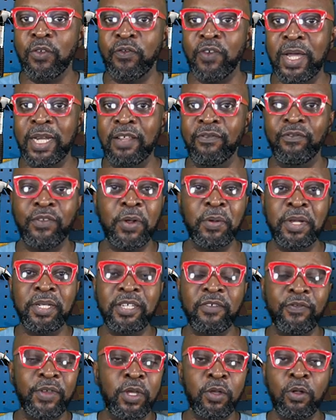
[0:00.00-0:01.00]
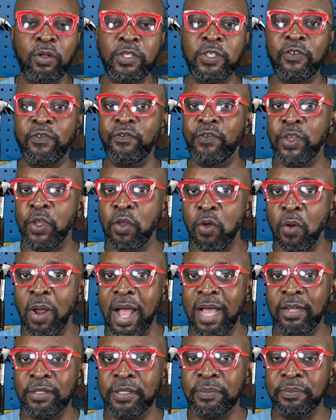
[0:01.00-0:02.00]
finding very difficult to figure
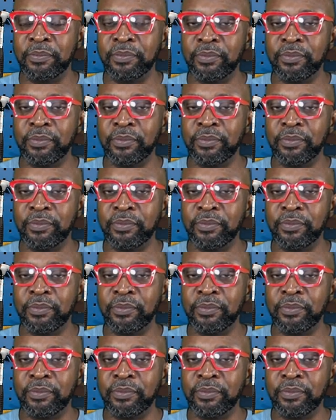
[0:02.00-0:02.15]
out,